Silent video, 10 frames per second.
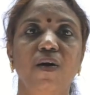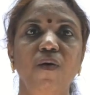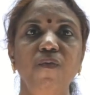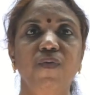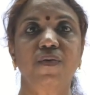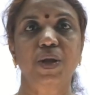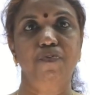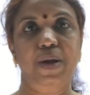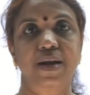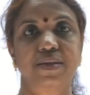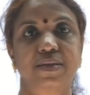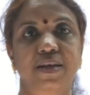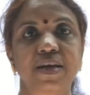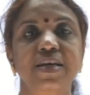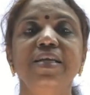of flowering plants?
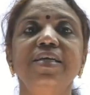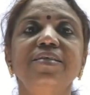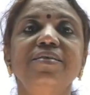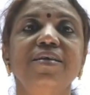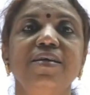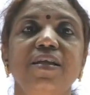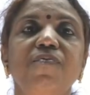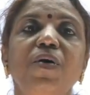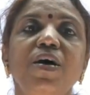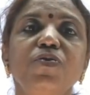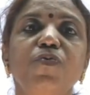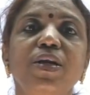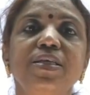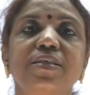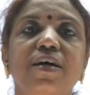Let us see. The first
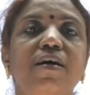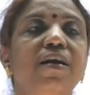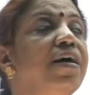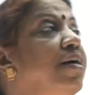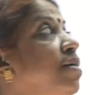one is called